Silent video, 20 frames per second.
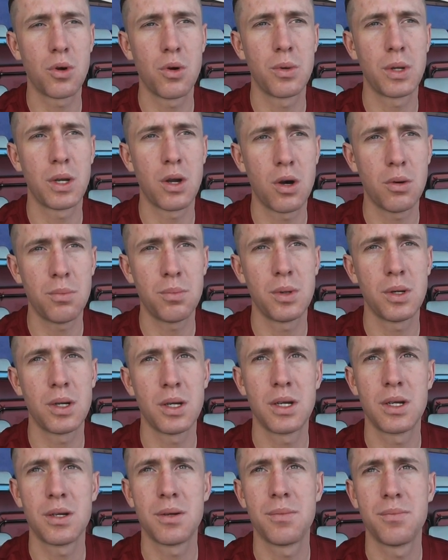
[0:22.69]
going up
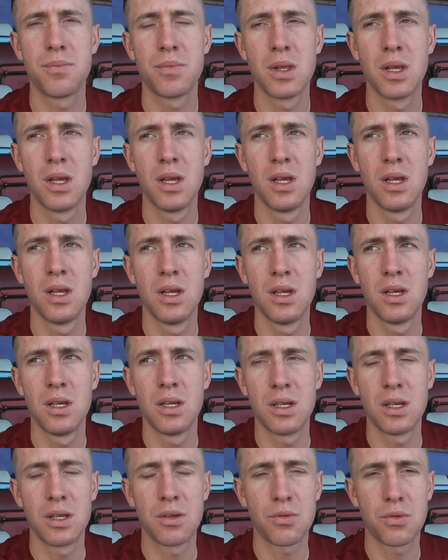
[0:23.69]

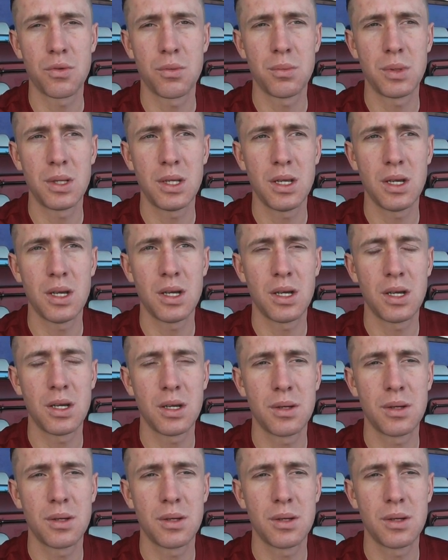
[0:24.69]
is for me